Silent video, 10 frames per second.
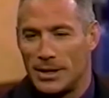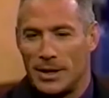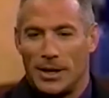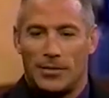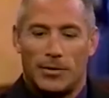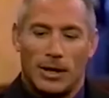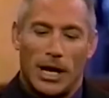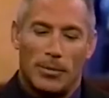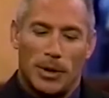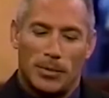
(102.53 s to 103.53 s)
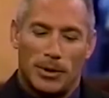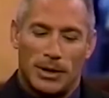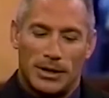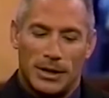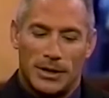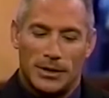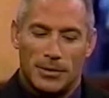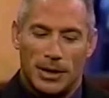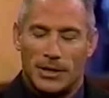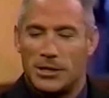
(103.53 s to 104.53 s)
For a lot of people, these are
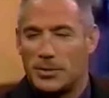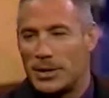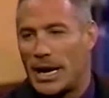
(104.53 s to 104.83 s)
relationships